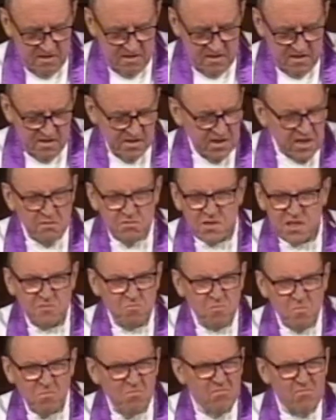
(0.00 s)
She was
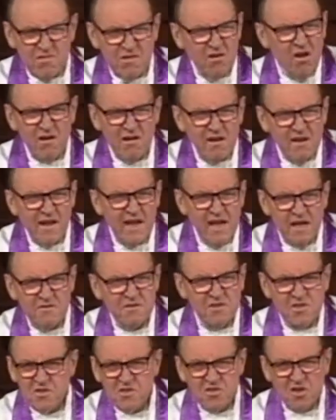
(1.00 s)
not allowed
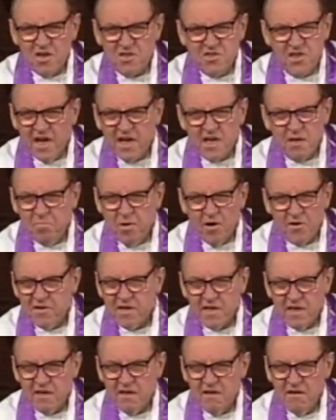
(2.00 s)
to touch
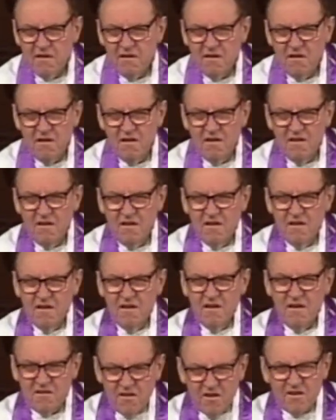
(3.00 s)
anybody.
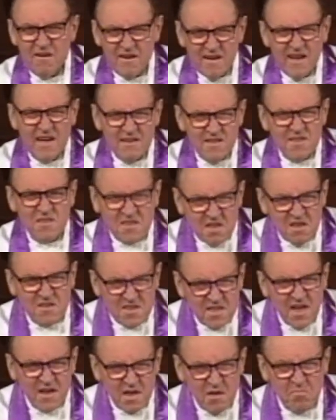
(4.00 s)
Not allowed to
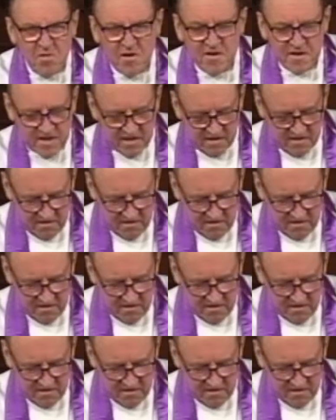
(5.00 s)
touch anybody.